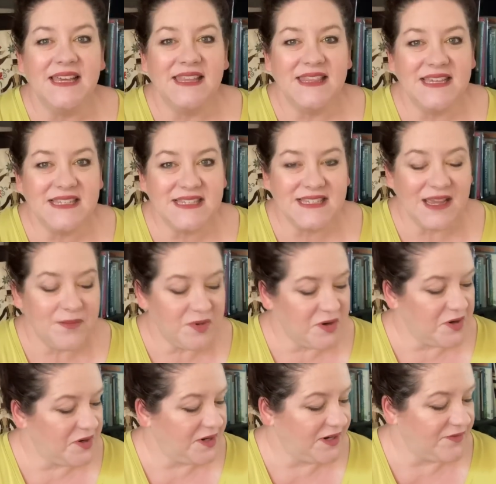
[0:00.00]
this
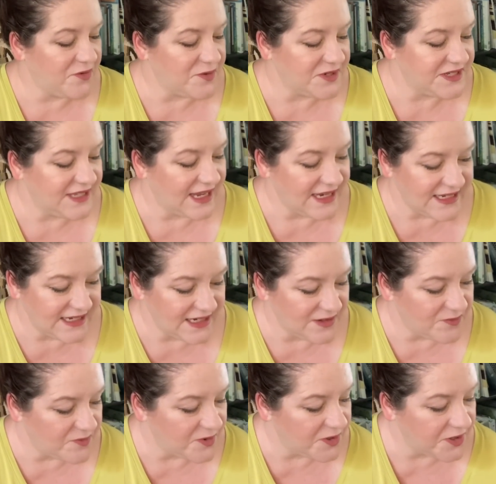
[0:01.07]
summer, and of course that
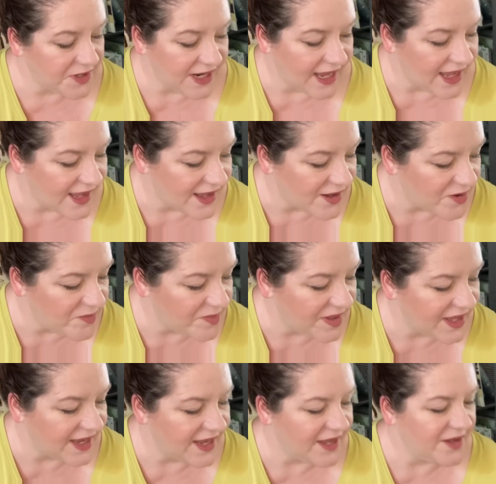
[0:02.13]
didn't work out,
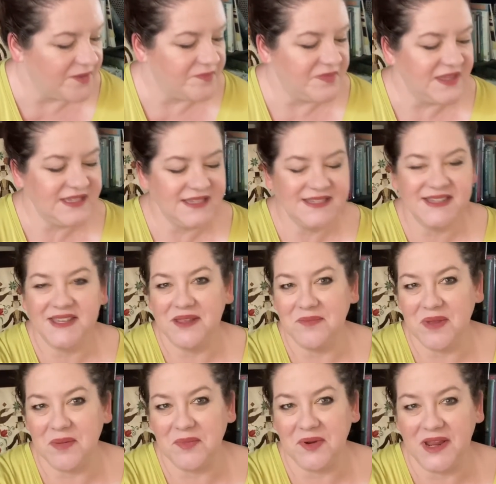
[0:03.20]
but this is a good
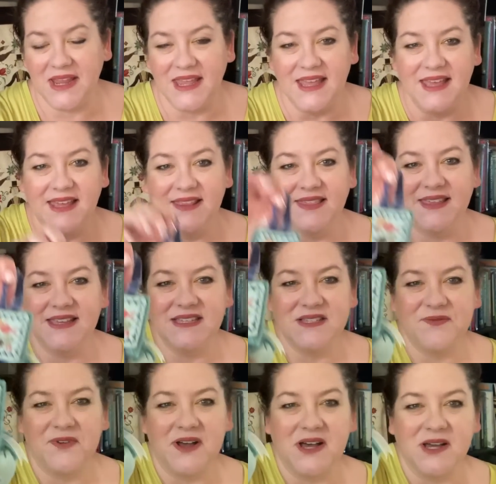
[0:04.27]
memory. These
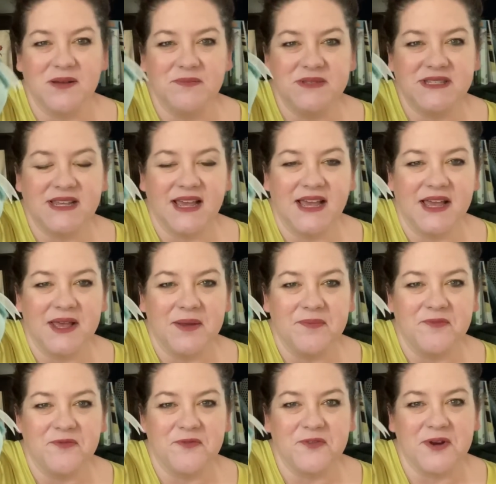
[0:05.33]
fobs
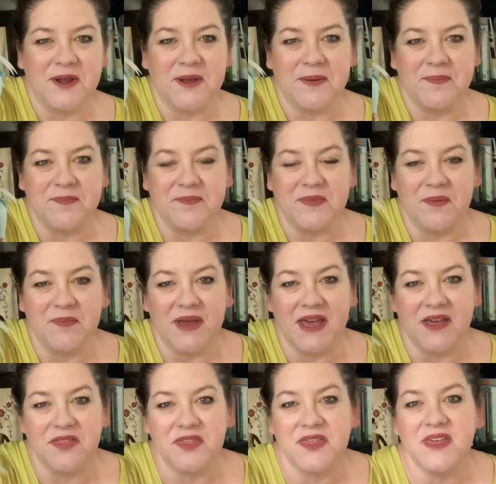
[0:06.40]
from
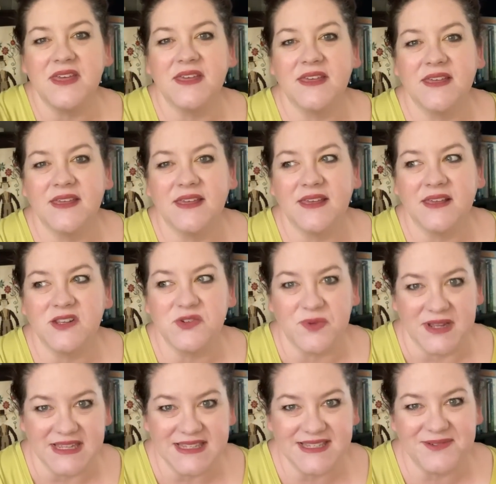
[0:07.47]
Beth
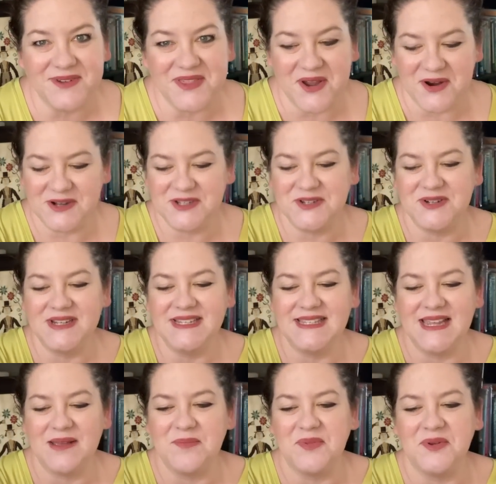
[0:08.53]
Twist with Heartstring
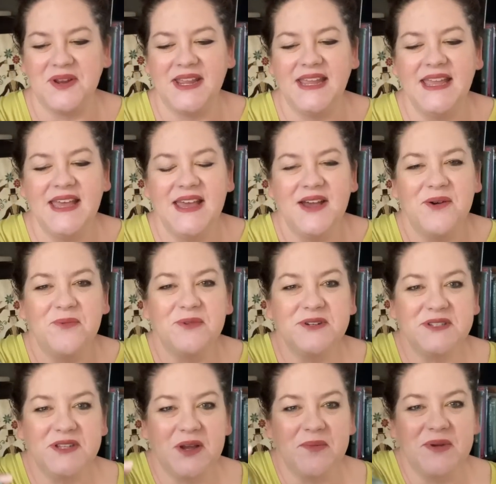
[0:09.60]
samplery were
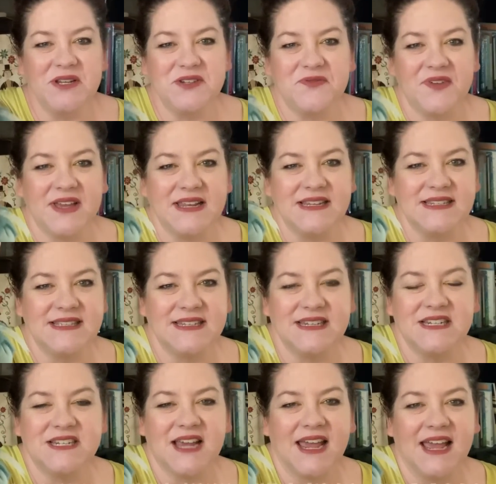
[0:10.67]
so much fun to
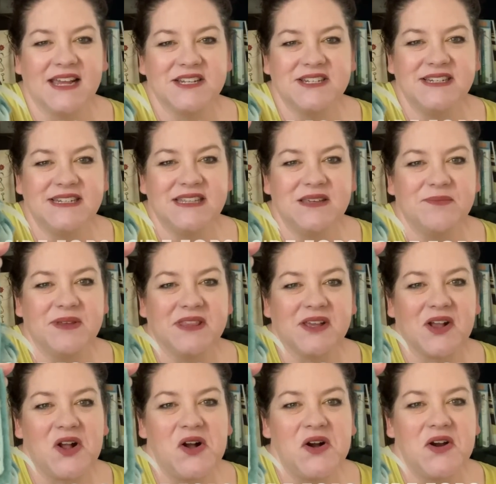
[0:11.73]
stitch. I actually did them in the
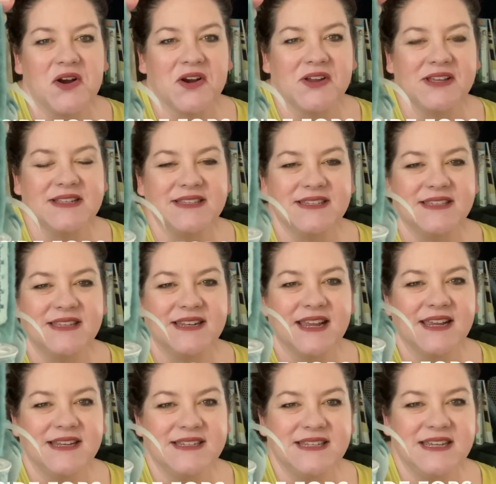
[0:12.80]
car. You can see the
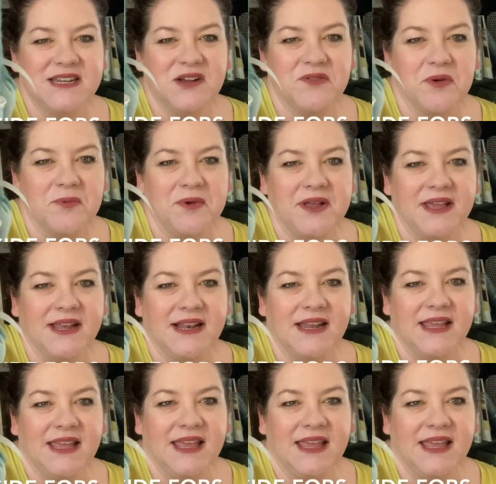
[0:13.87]
19/1,